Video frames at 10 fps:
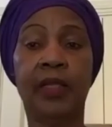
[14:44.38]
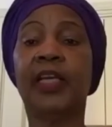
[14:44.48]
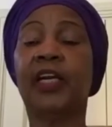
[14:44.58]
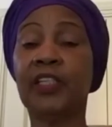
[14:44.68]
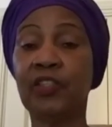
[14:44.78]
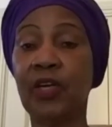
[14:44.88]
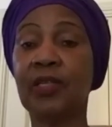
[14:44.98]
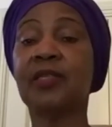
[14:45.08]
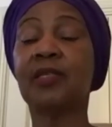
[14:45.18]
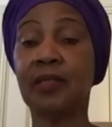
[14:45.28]
The
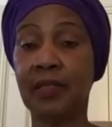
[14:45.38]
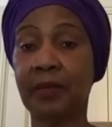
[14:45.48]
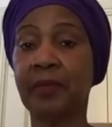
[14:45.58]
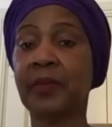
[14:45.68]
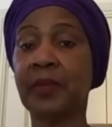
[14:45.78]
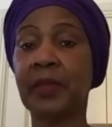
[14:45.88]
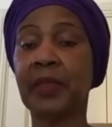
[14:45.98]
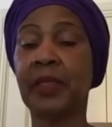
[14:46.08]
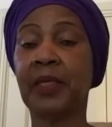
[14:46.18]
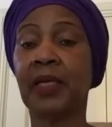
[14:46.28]
electoral system
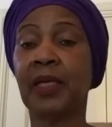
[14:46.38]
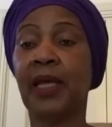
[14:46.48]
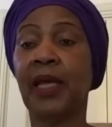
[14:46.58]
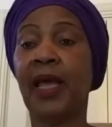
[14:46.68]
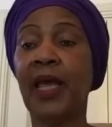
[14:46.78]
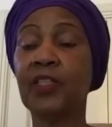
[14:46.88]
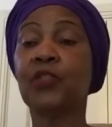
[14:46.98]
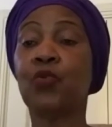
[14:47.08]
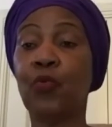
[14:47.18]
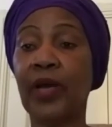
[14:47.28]
hmm. has
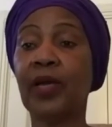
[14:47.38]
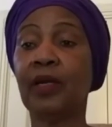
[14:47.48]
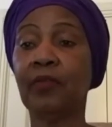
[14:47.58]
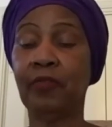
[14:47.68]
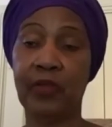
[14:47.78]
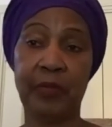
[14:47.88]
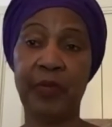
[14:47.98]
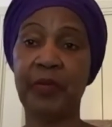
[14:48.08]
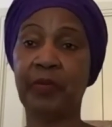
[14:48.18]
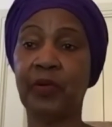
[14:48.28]
to work for the
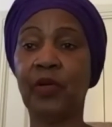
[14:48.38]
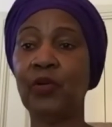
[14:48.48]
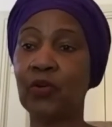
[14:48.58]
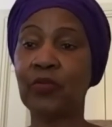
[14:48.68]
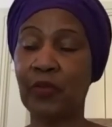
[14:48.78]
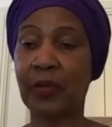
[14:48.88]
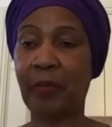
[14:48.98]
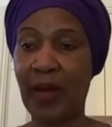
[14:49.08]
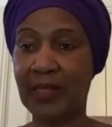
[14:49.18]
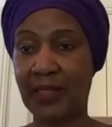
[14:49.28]
people, not for the
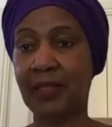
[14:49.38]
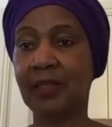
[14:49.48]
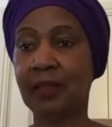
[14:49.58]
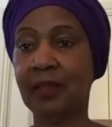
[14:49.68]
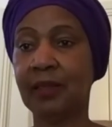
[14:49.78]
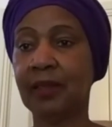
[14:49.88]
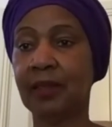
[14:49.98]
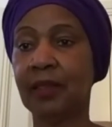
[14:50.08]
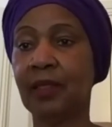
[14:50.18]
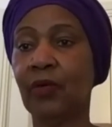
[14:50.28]
party.
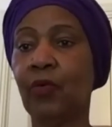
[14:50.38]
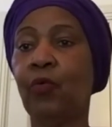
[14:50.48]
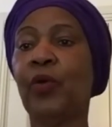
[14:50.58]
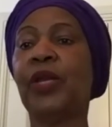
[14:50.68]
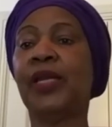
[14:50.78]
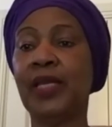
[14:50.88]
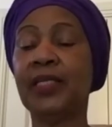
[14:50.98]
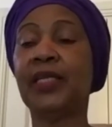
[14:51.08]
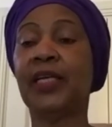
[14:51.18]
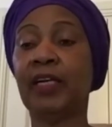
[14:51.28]
We
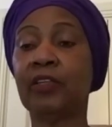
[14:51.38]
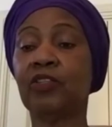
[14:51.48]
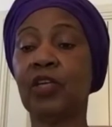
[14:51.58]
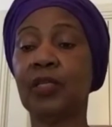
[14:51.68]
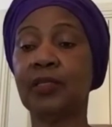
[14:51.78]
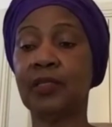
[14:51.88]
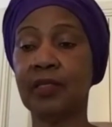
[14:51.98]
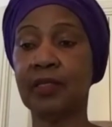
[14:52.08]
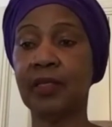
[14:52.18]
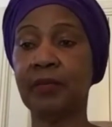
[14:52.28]
need an electoral
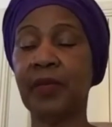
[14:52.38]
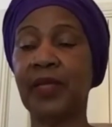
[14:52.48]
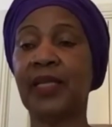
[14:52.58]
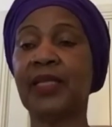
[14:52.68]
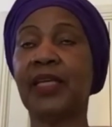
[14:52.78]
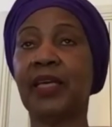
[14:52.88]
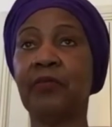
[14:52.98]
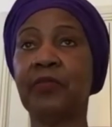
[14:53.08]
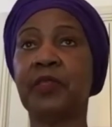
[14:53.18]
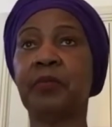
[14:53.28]
system that
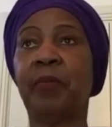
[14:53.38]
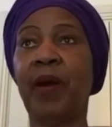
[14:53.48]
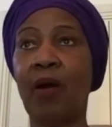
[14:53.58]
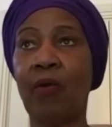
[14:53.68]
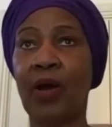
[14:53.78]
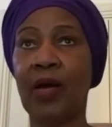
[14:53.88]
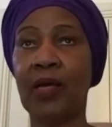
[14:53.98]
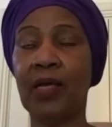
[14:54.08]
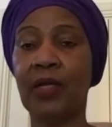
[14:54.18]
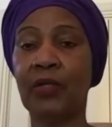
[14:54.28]
gives power
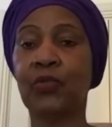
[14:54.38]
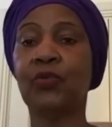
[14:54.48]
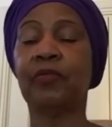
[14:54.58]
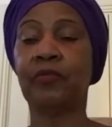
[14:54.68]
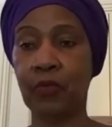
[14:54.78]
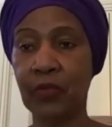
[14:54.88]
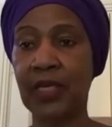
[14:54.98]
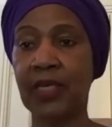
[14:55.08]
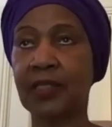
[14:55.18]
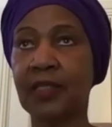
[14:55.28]
to the
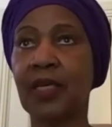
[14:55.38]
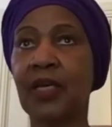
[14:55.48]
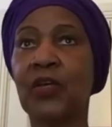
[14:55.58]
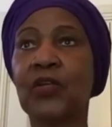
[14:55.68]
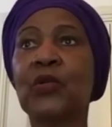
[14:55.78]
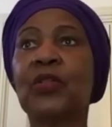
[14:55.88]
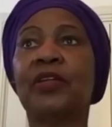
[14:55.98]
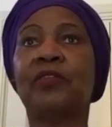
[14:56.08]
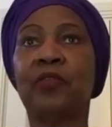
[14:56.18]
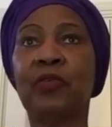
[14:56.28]
voters so
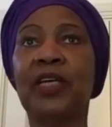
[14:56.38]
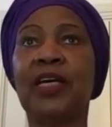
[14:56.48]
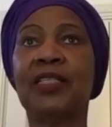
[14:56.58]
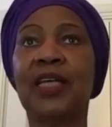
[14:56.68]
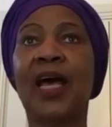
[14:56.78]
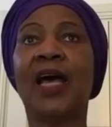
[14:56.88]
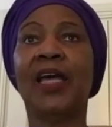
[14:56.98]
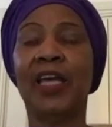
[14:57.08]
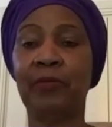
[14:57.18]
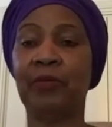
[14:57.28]
that voters are
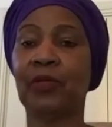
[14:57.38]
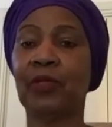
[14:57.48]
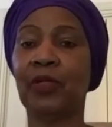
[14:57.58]
able